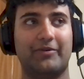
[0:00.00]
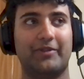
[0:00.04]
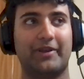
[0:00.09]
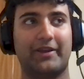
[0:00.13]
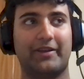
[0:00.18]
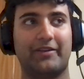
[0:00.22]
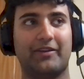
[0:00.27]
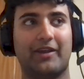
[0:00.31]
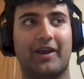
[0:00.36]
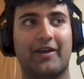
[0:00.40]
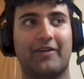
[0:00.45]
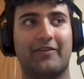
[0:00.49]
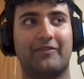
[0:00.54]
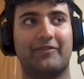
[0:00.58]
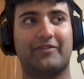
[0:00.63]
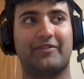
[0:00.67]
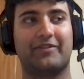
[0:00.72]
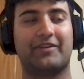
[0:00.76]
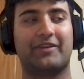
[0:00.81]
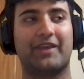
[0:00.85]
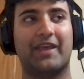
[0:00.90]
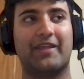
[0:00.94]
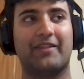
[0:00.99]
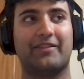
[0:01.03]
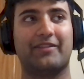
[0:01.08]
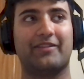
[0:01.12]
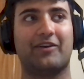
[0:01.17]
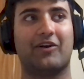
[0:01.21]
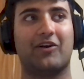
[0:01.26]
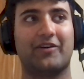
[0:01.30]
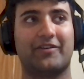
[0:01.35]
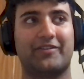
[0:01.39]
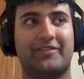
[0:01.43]
Like
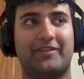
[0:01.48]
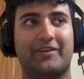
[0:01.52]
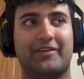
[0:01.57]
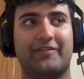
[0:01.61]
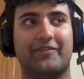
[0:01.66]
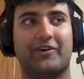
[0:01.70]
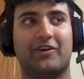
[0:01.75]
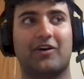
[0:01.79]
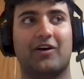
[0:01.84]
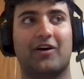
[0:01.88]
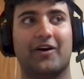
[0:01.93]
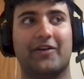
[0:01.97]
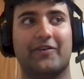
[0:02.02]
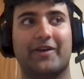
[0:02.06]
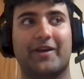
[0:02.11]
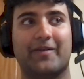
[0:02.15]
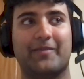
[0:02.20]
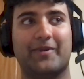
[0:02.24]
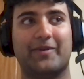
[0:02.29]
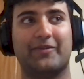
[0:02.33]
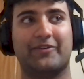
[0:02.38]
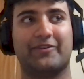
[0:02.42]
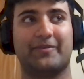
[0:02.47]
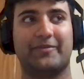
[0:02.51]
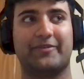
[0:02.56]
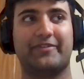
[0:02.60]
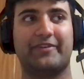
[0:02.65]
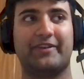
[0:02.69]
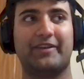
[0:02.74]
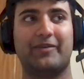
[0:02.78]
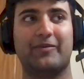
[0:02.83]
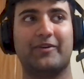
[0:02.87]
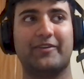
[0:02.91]
hard to think of a Conrad, maybe some
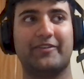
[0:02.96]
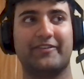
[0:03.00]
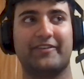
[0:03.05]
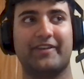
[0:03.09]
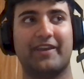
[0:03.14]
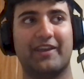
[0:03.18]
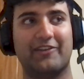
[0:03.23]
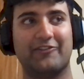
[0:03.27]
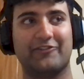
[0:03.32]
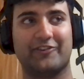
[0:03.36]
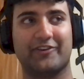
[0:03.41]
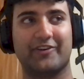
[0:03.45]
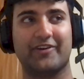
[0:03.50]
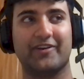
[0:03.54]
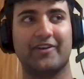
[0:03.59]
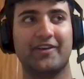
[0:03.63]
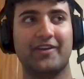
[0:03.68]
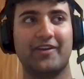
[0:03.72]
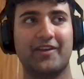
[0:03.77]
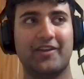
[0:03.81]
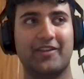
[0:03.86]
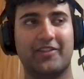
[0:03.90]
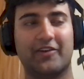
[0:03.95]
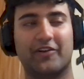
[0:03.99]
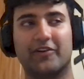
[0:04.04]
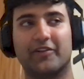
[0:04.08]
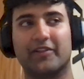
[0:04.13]
city ones in Asia that are